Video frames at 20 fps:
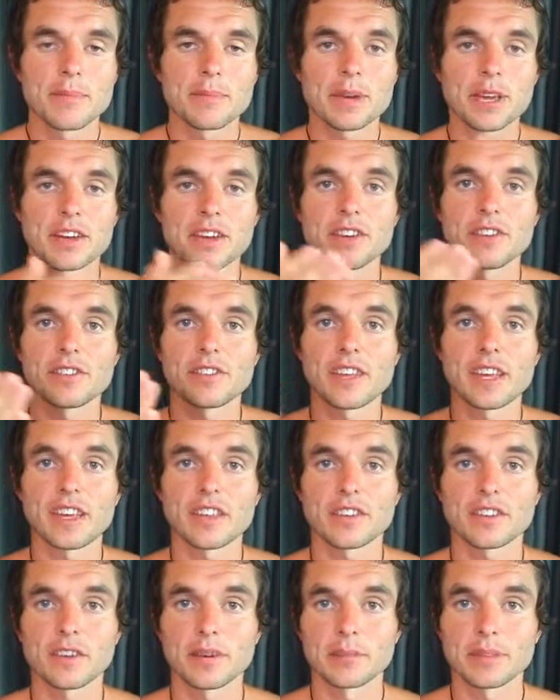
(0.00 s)
because
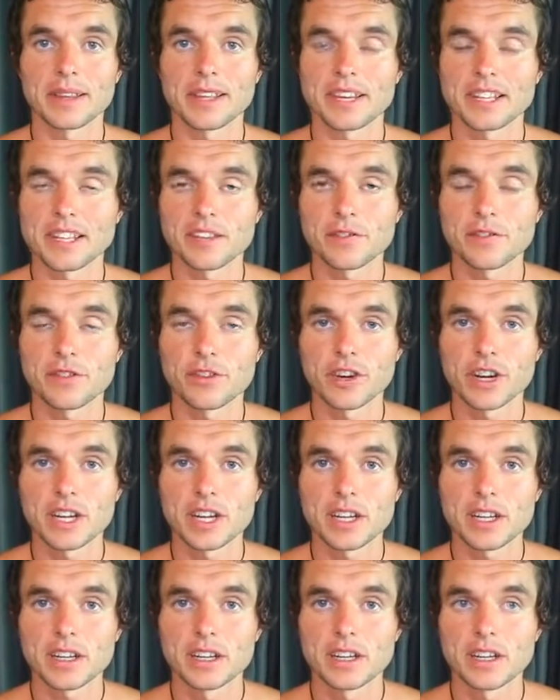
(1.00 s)
it's completely
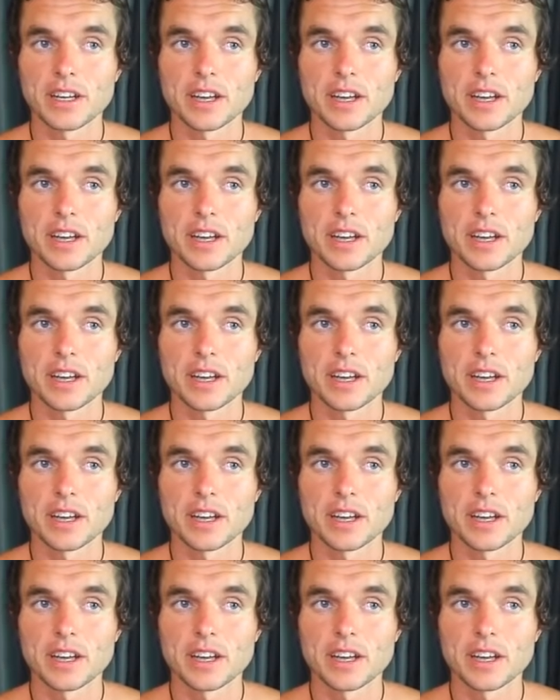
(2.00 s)
free.